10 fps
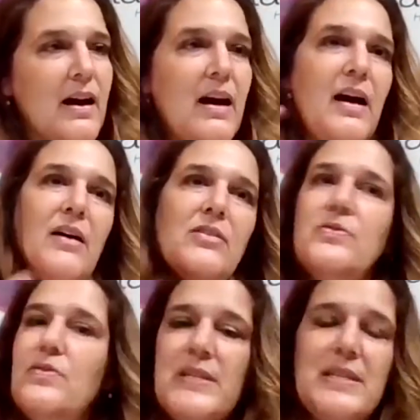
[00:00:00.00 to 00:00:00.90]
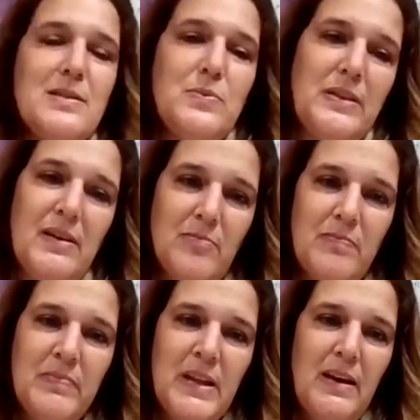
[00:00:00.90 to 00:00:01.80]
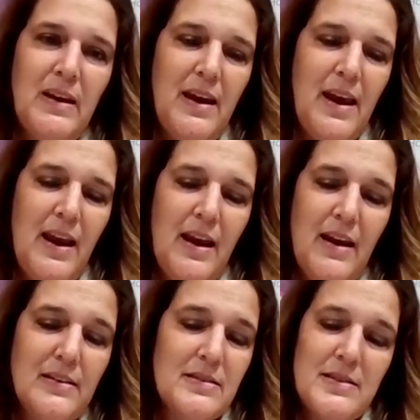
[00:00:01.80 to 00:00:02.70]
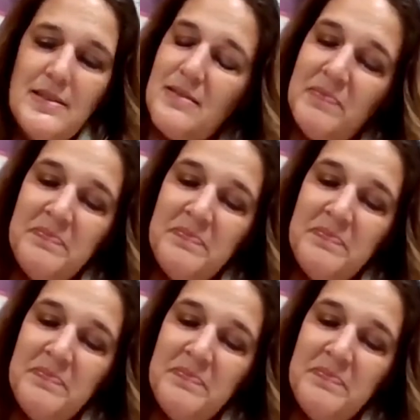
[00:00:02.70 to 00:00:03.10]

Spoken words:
of visits with him. And